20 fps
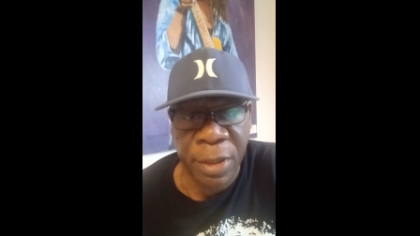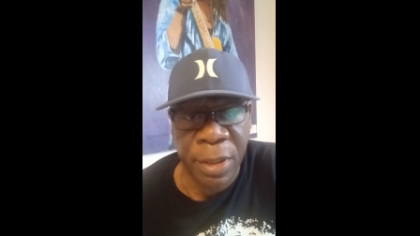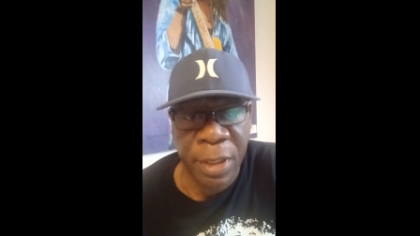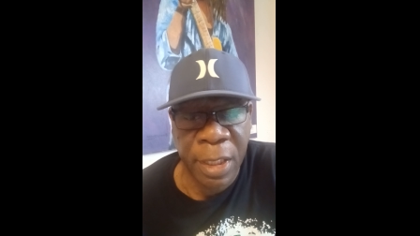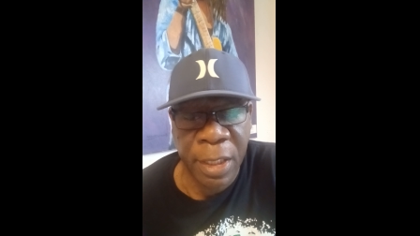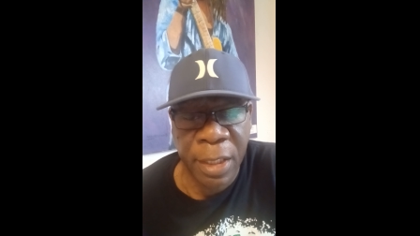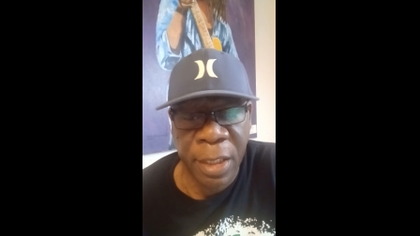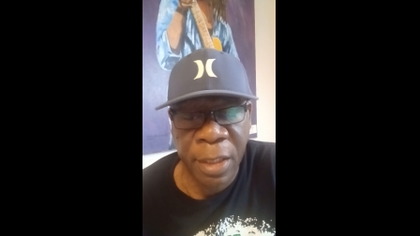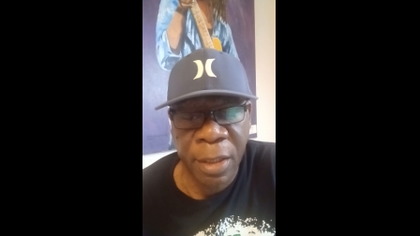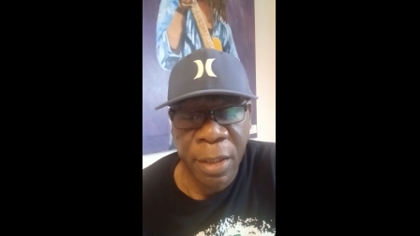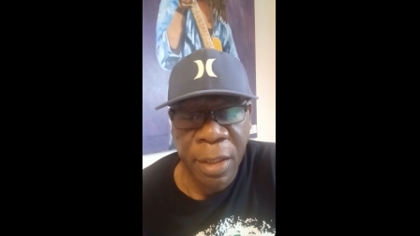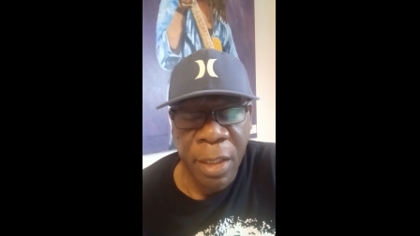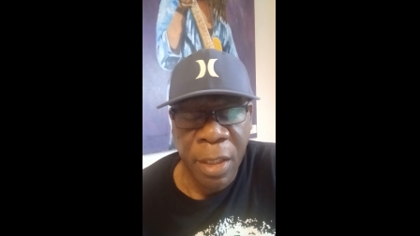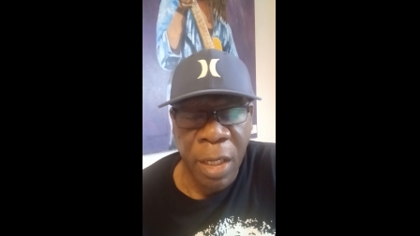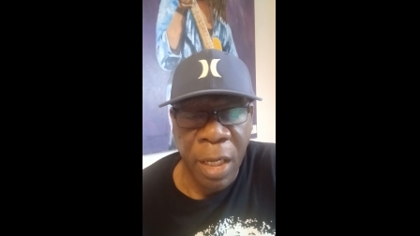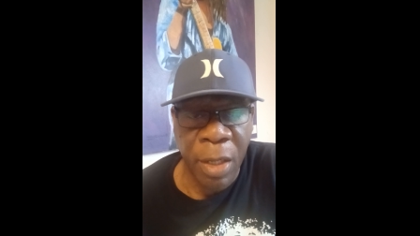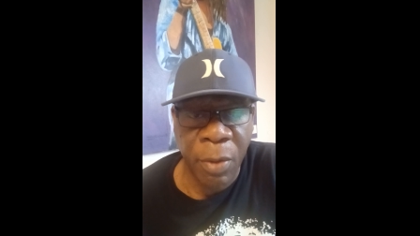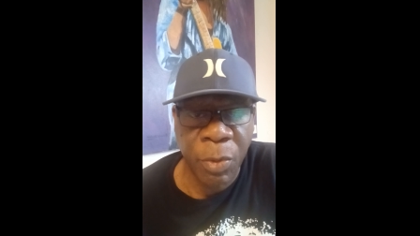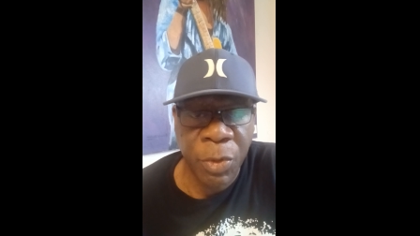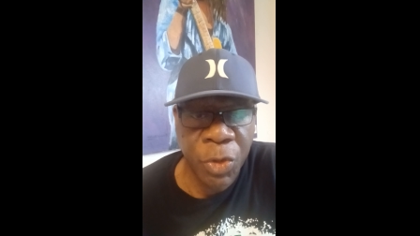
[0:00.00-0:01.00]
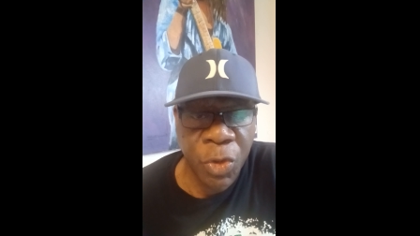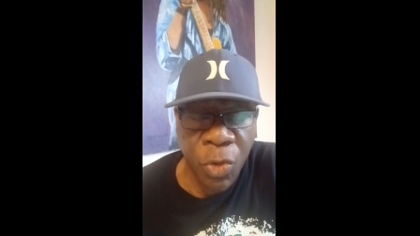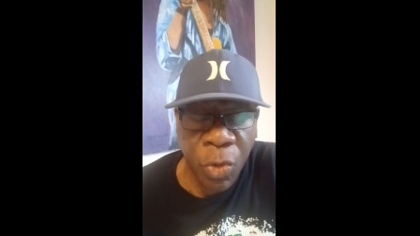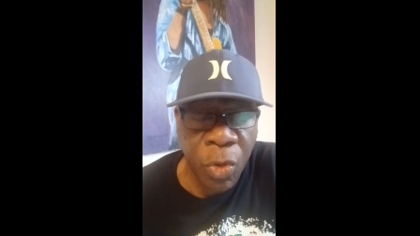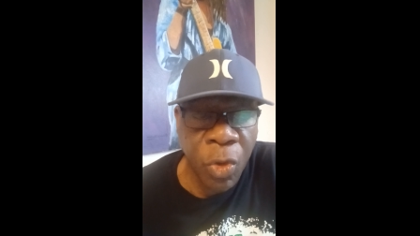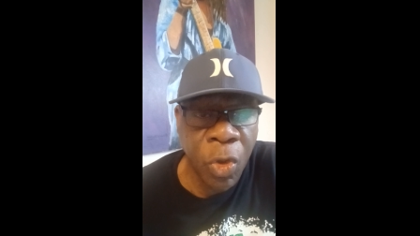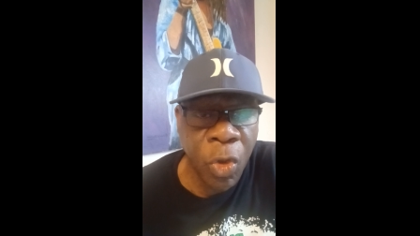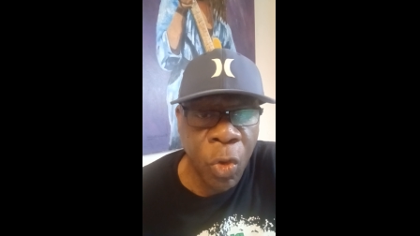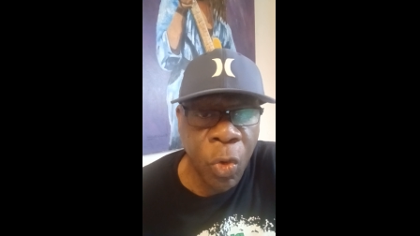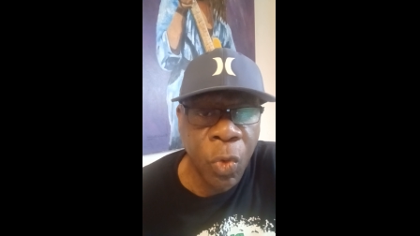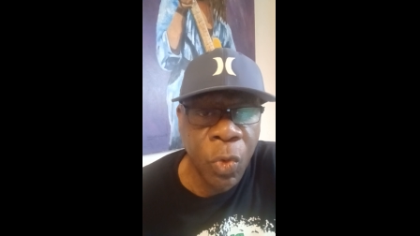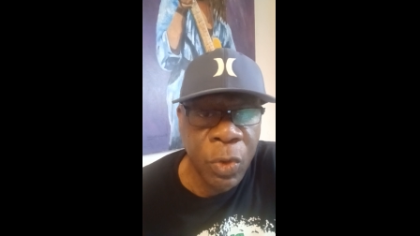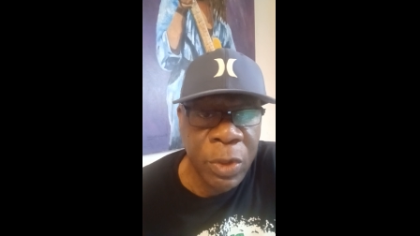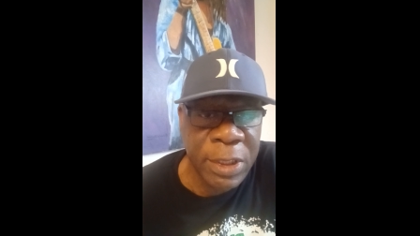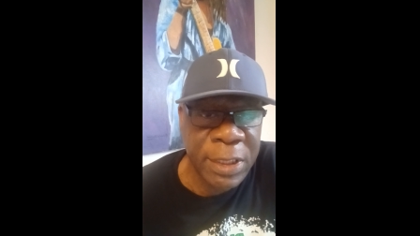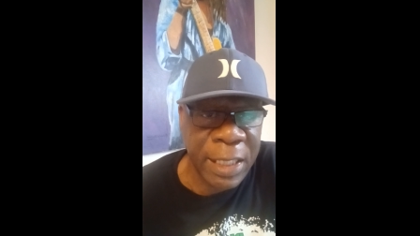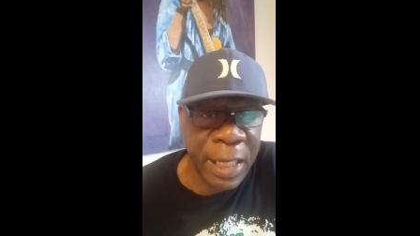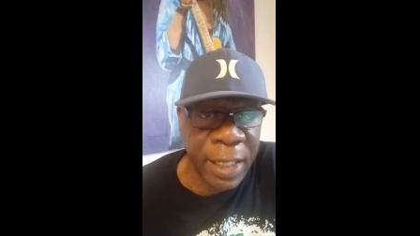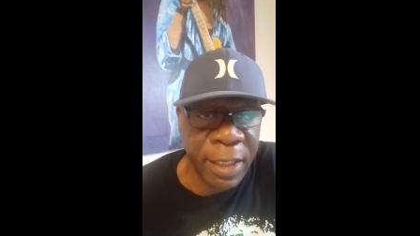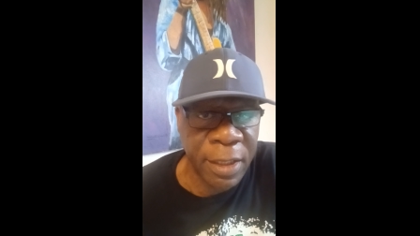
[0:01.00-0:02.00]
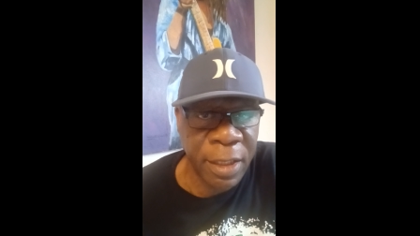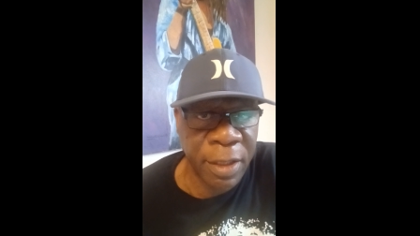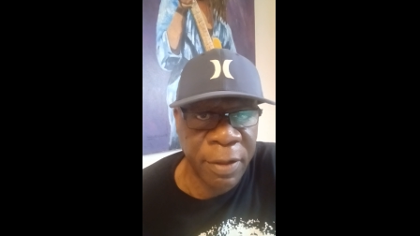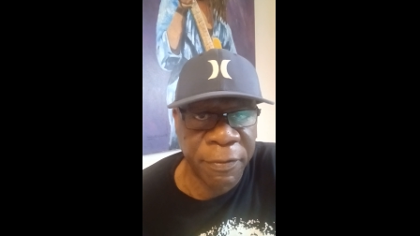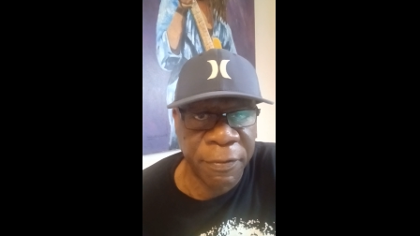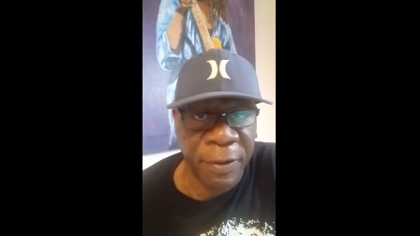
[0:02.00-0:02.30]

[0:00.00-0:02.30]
and we shouldn't lose sight of the